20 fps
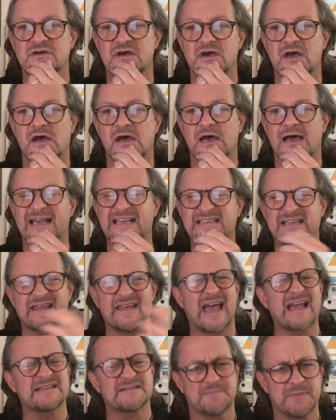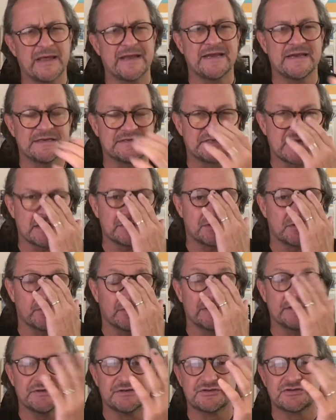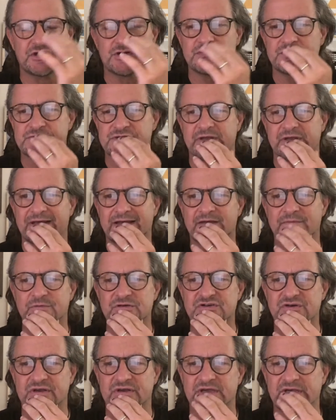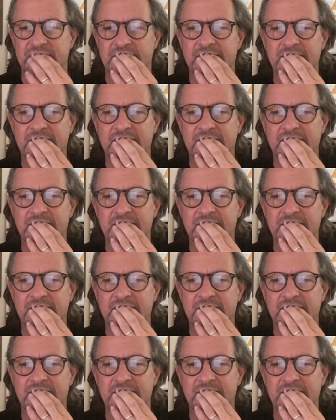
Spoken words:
explaining attachment really to children, that can be tricky.